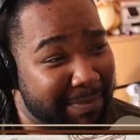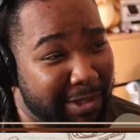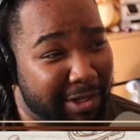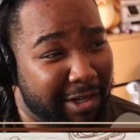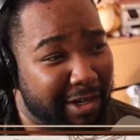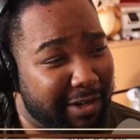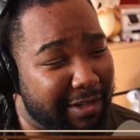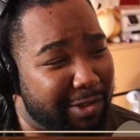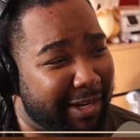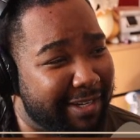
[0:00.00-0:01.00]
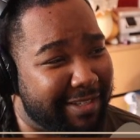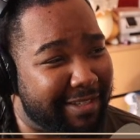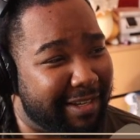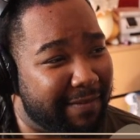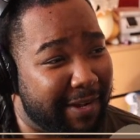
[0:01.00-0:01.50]
her and tried
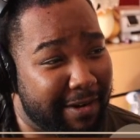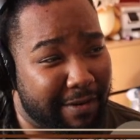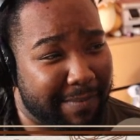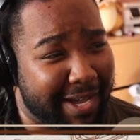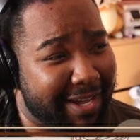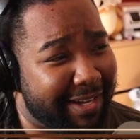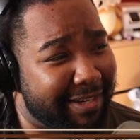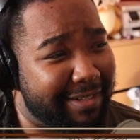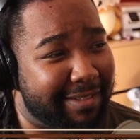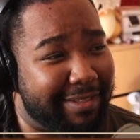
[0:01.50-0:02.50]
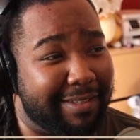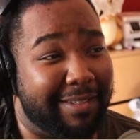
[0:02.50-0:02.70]
to invade her mind